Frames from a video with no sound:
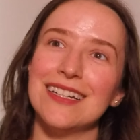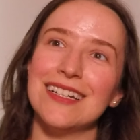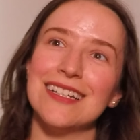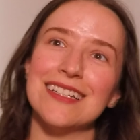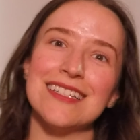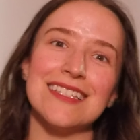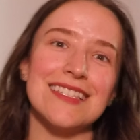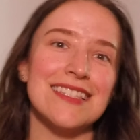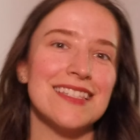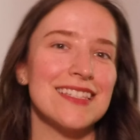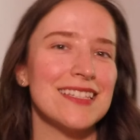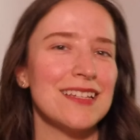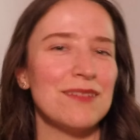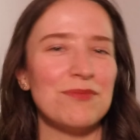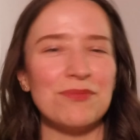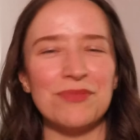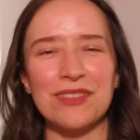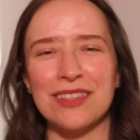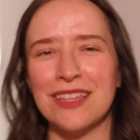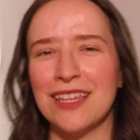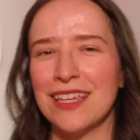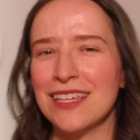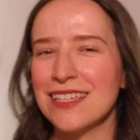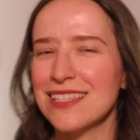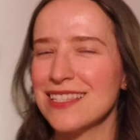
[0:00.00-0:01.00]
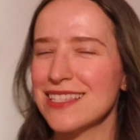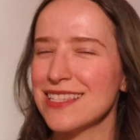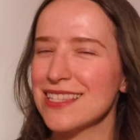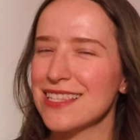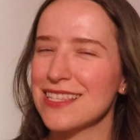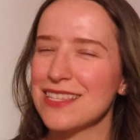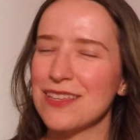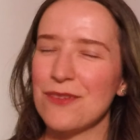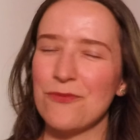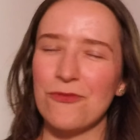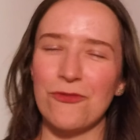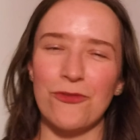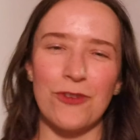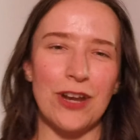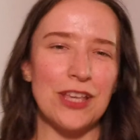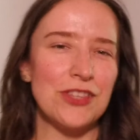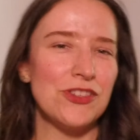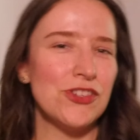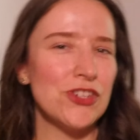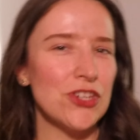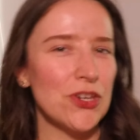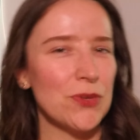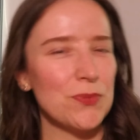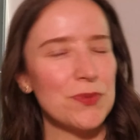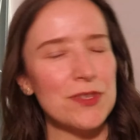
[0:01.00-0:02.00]
some things, some
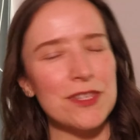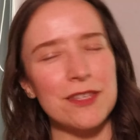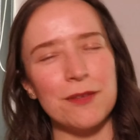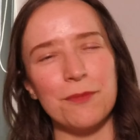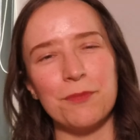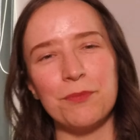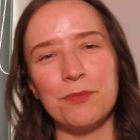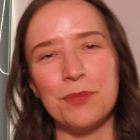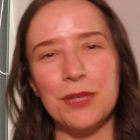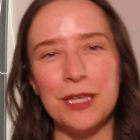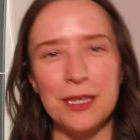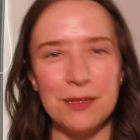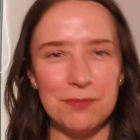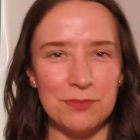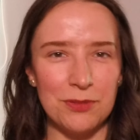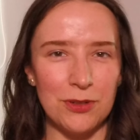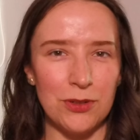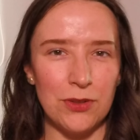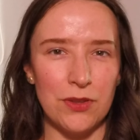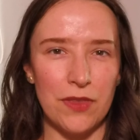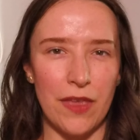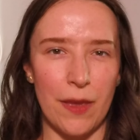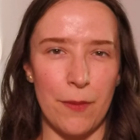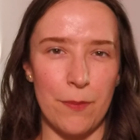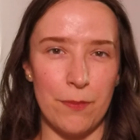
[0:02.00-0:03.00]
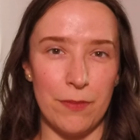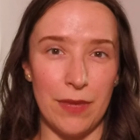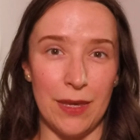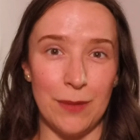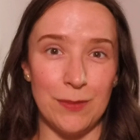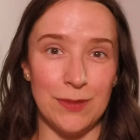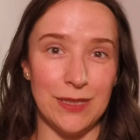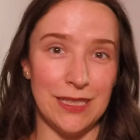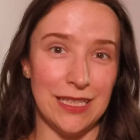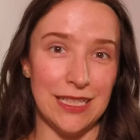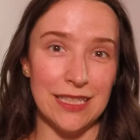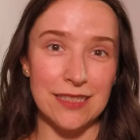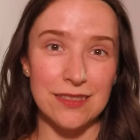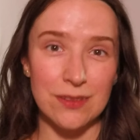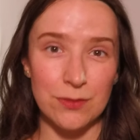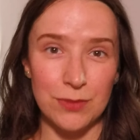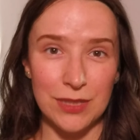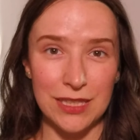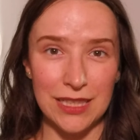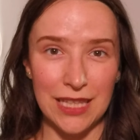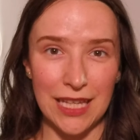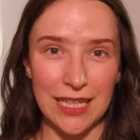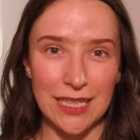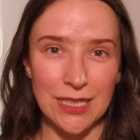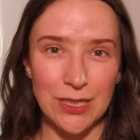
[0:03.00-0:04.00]
friendships, some people that maybe need to be
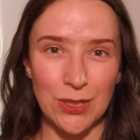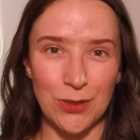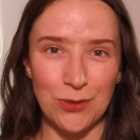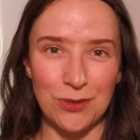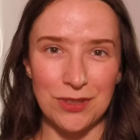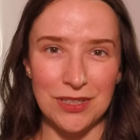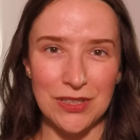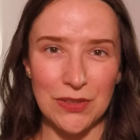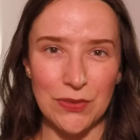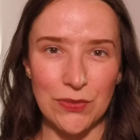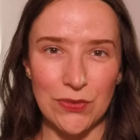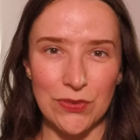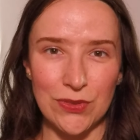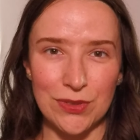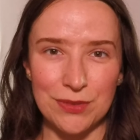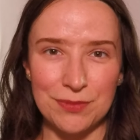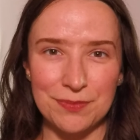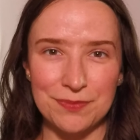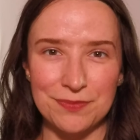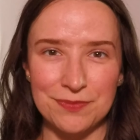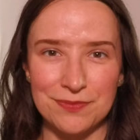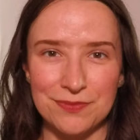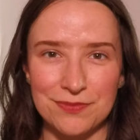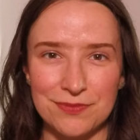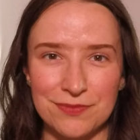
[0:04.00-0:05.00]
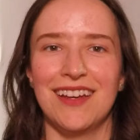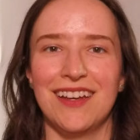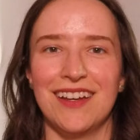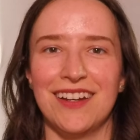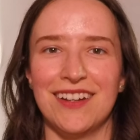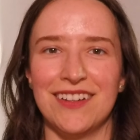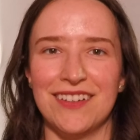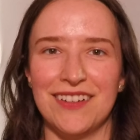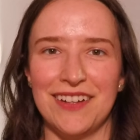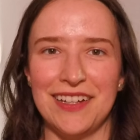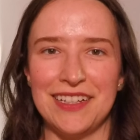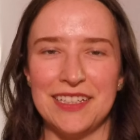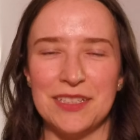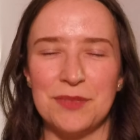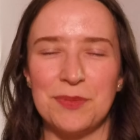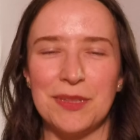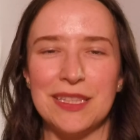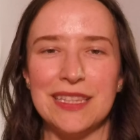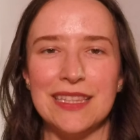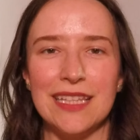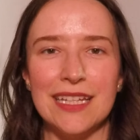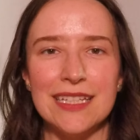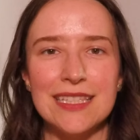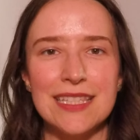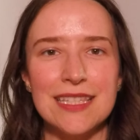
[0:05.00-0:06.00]
let go of. All right,
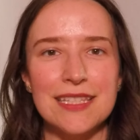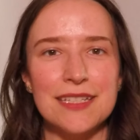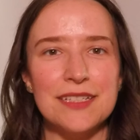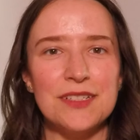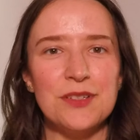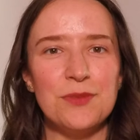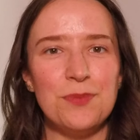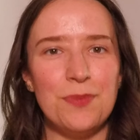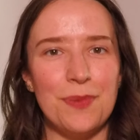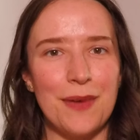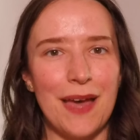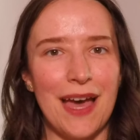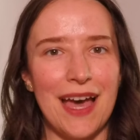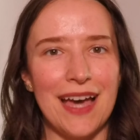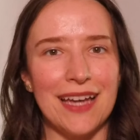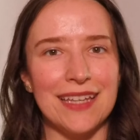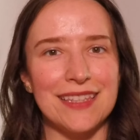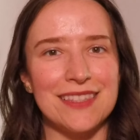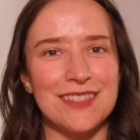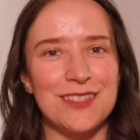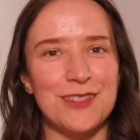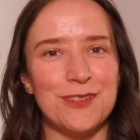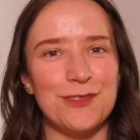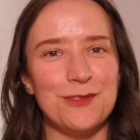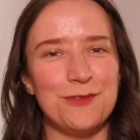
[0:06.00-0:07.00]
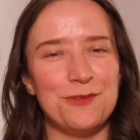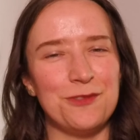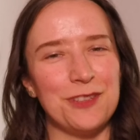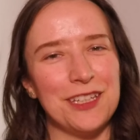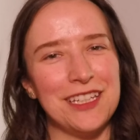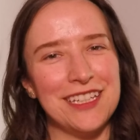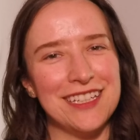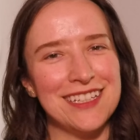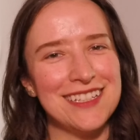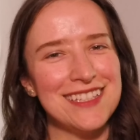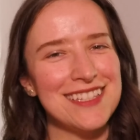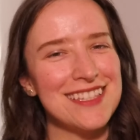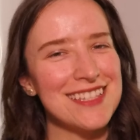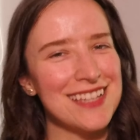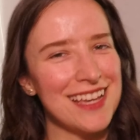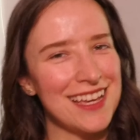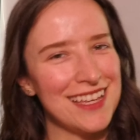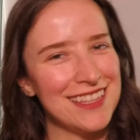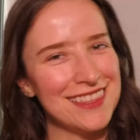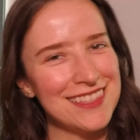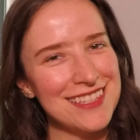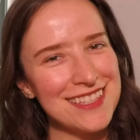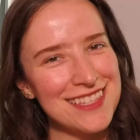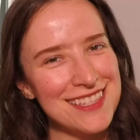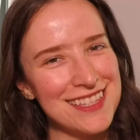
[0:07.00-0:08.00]
but let's go back to Venus
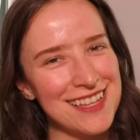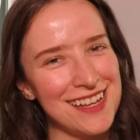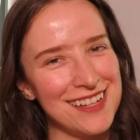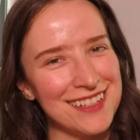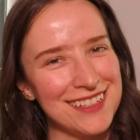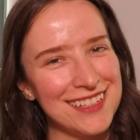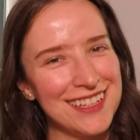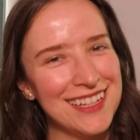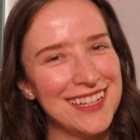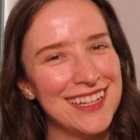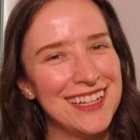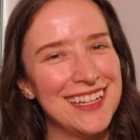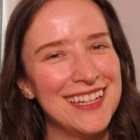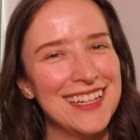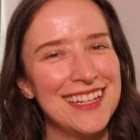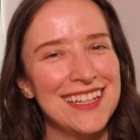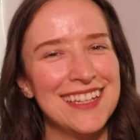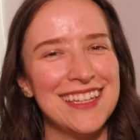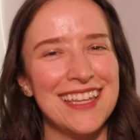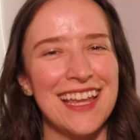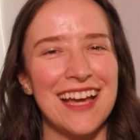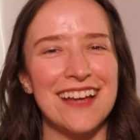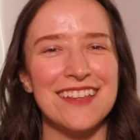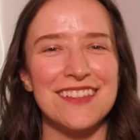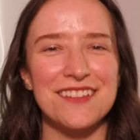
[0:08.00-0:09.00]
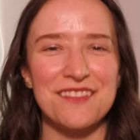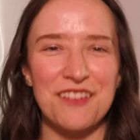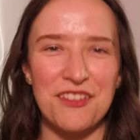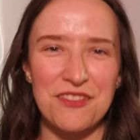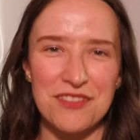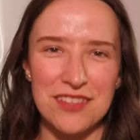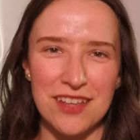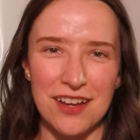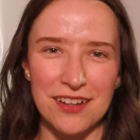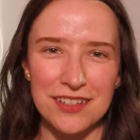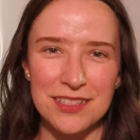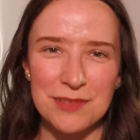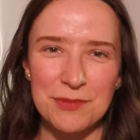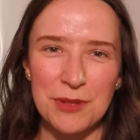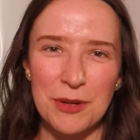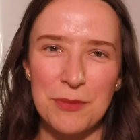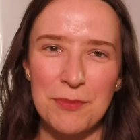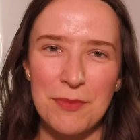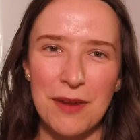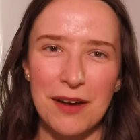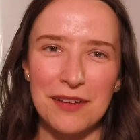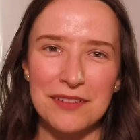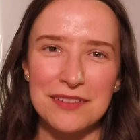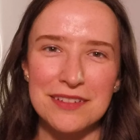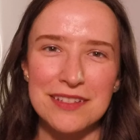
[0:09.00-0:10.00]
and the Sun. Now that we've talked about
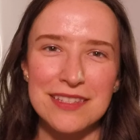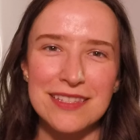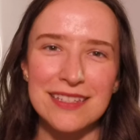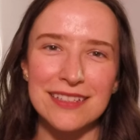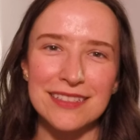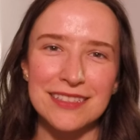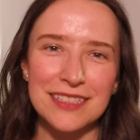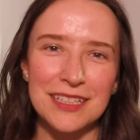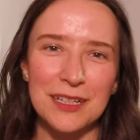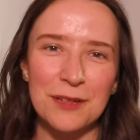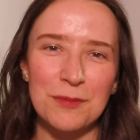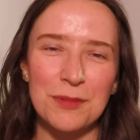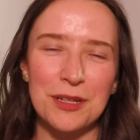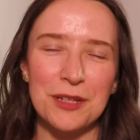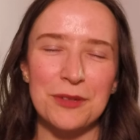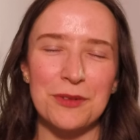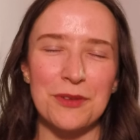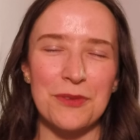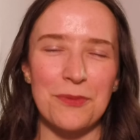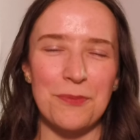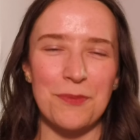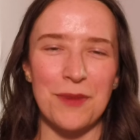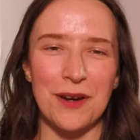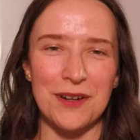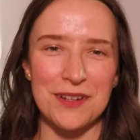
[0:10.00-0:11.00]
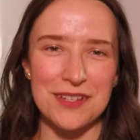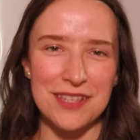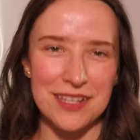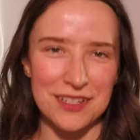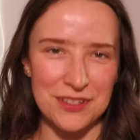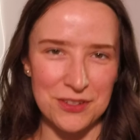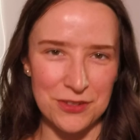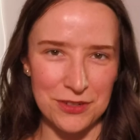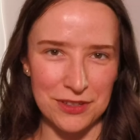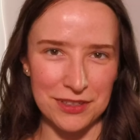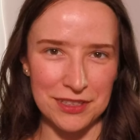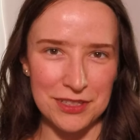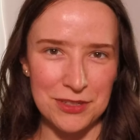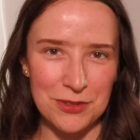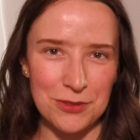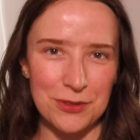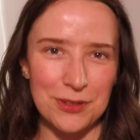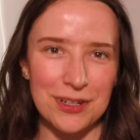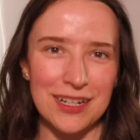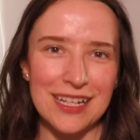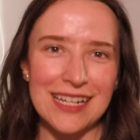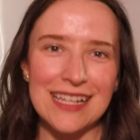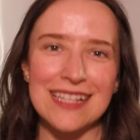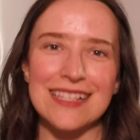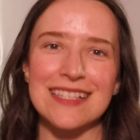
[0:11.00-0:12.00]
Mars a little bit, with Mars entering
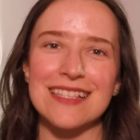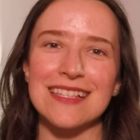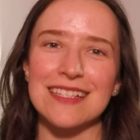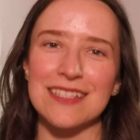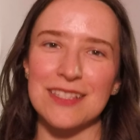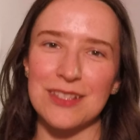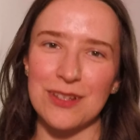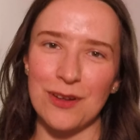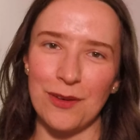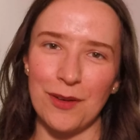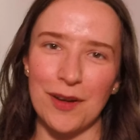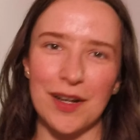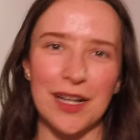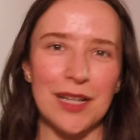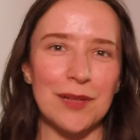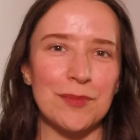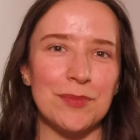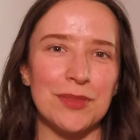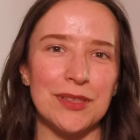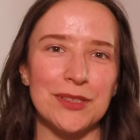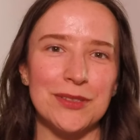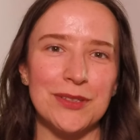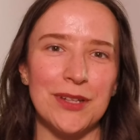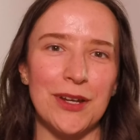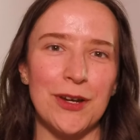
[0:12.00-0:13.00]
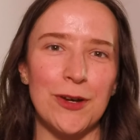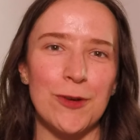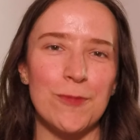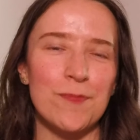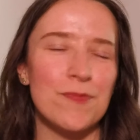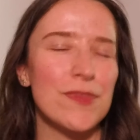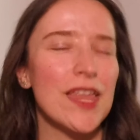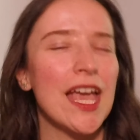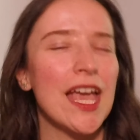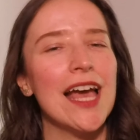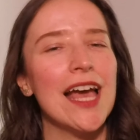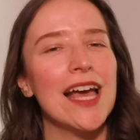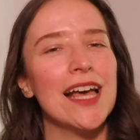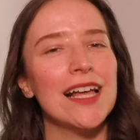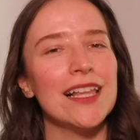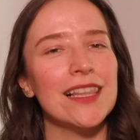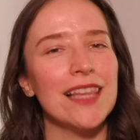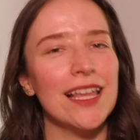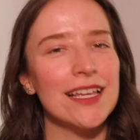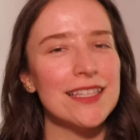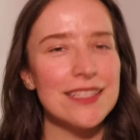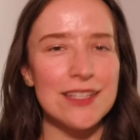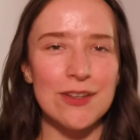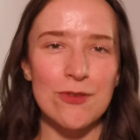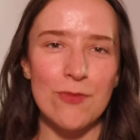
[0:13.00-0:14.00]
Taurus, squaring Pluto,
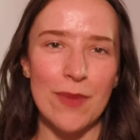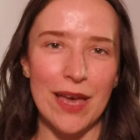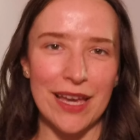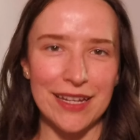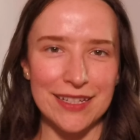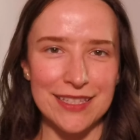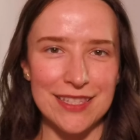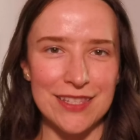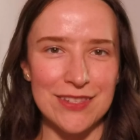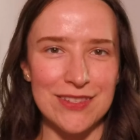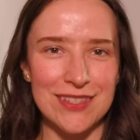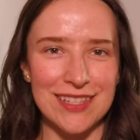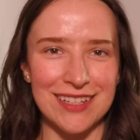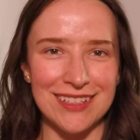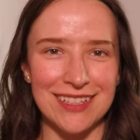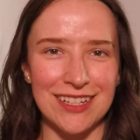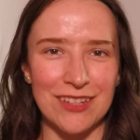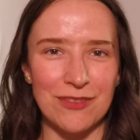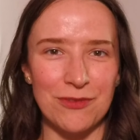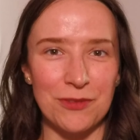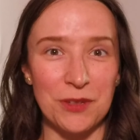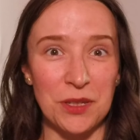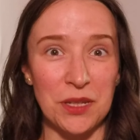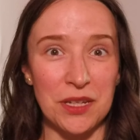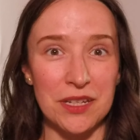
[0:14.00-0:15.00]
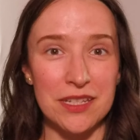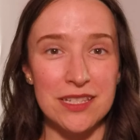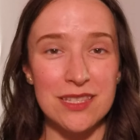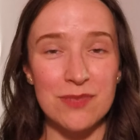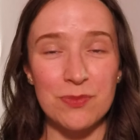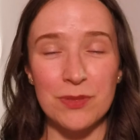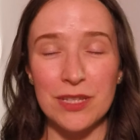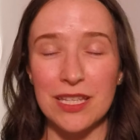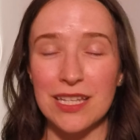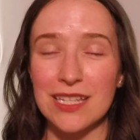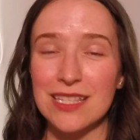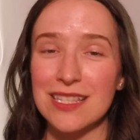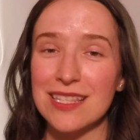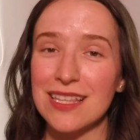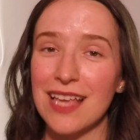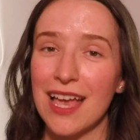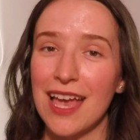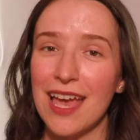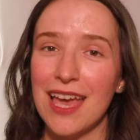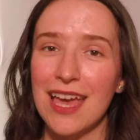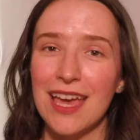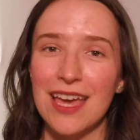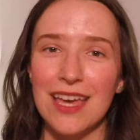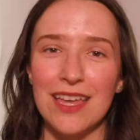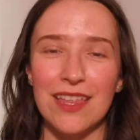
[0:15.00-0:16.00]
let's go back to Sun and Venus because
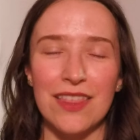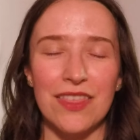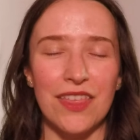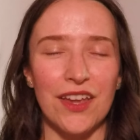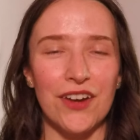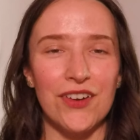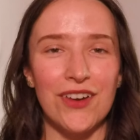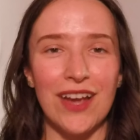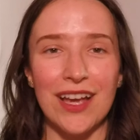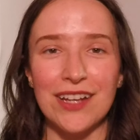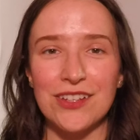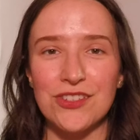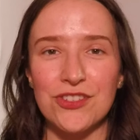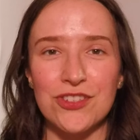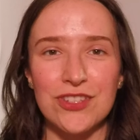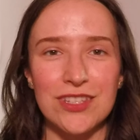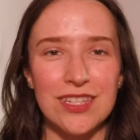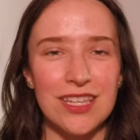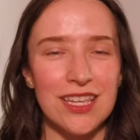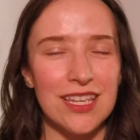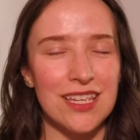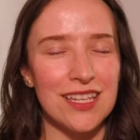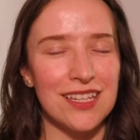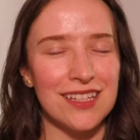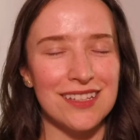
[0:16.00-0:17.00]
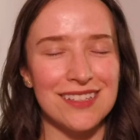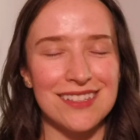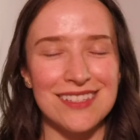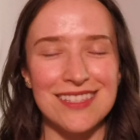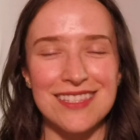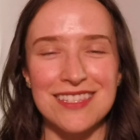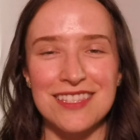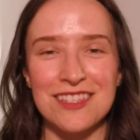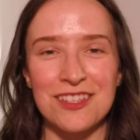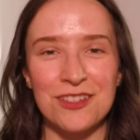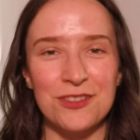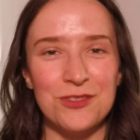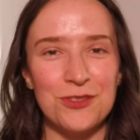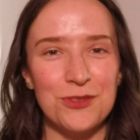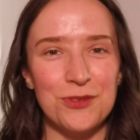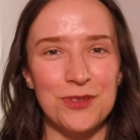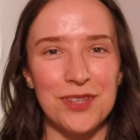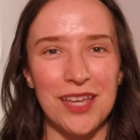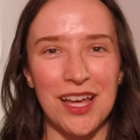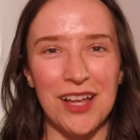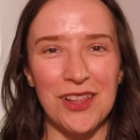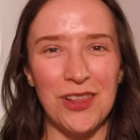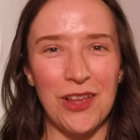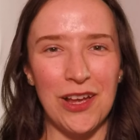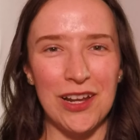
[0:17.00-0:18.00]
they're actually still
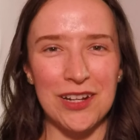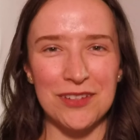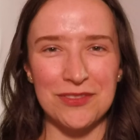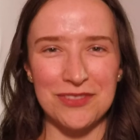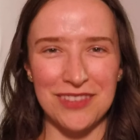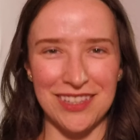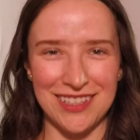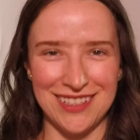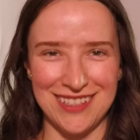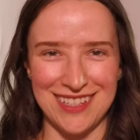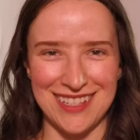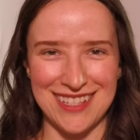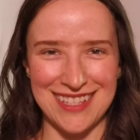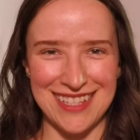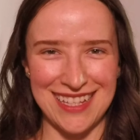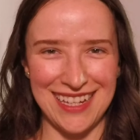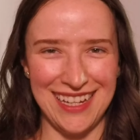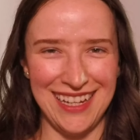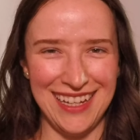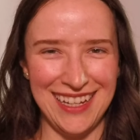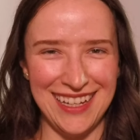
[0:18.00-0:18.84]
doing a lot of things.